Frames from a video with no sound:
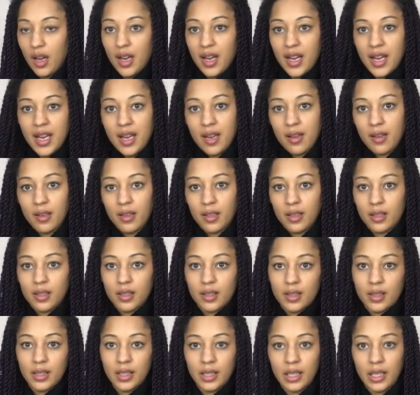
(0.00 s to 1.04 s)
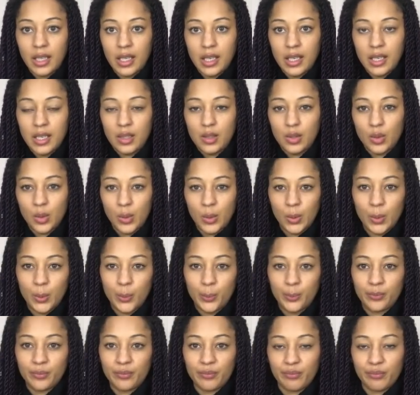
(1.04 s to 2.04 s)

a slinky little